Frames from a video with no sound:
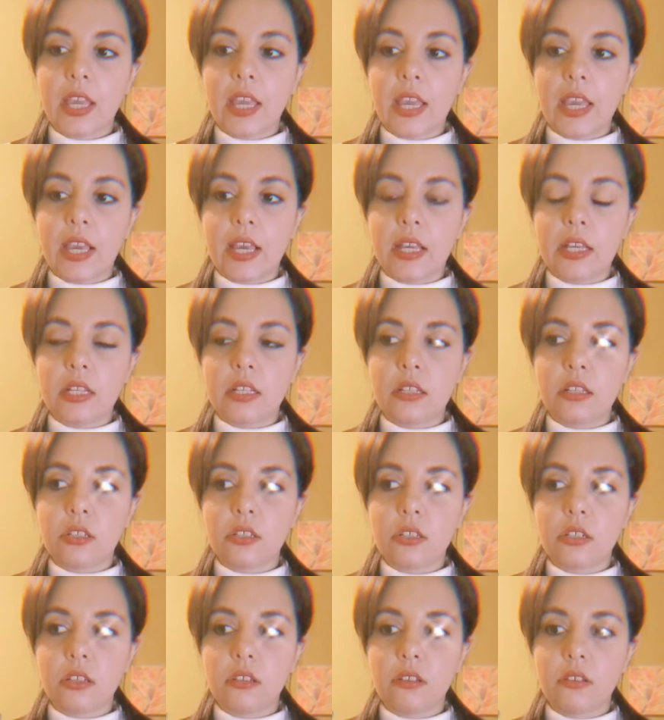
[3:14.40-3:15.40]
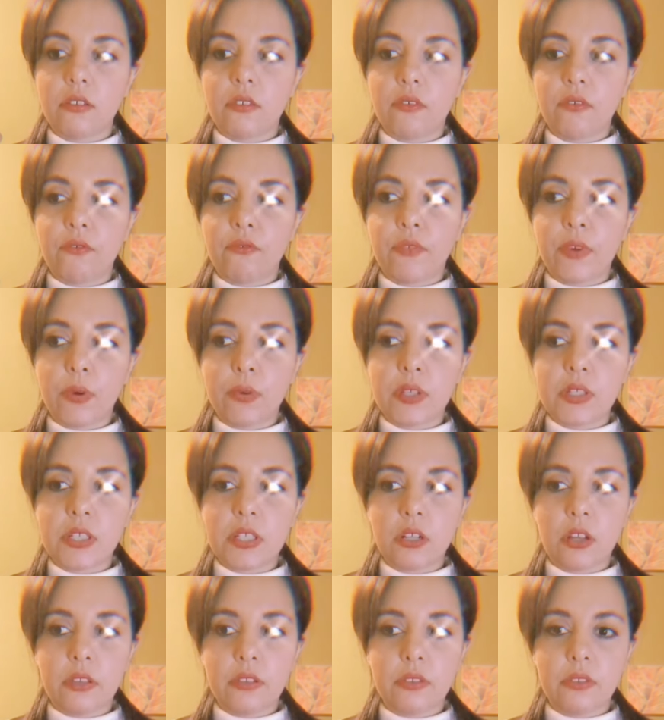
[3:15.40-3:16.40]
and focus
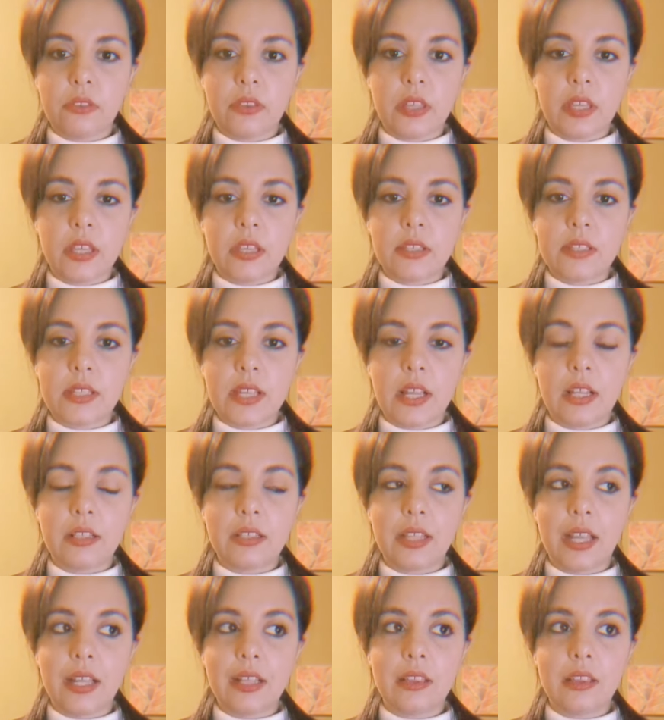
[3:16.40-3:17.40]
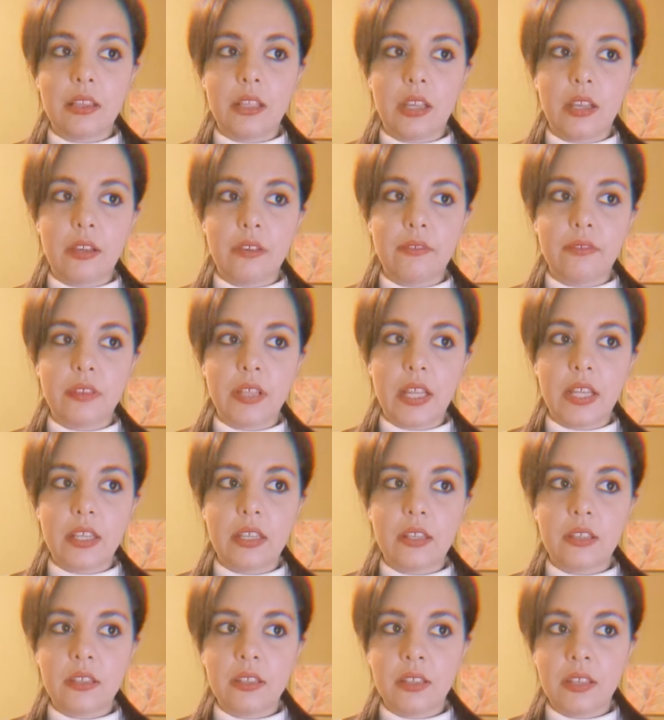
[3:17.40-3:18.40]
in other things and let love,
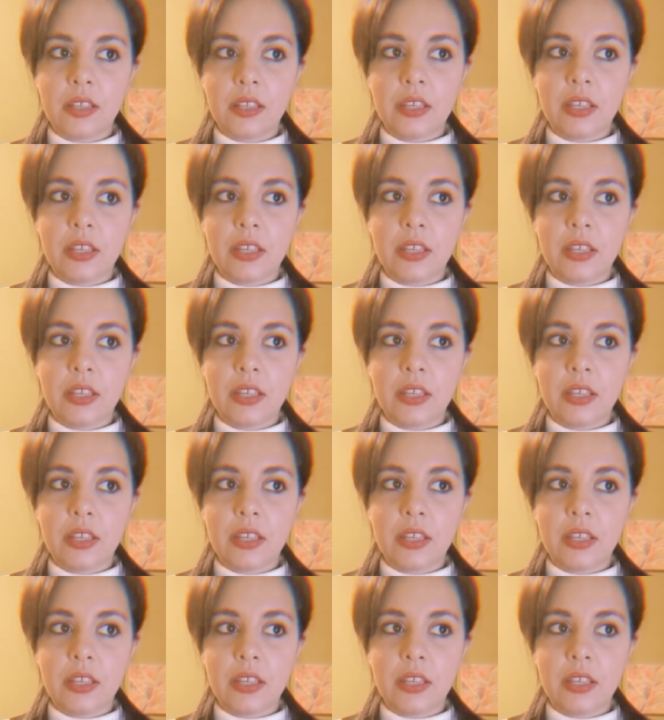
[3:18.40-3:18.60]
like,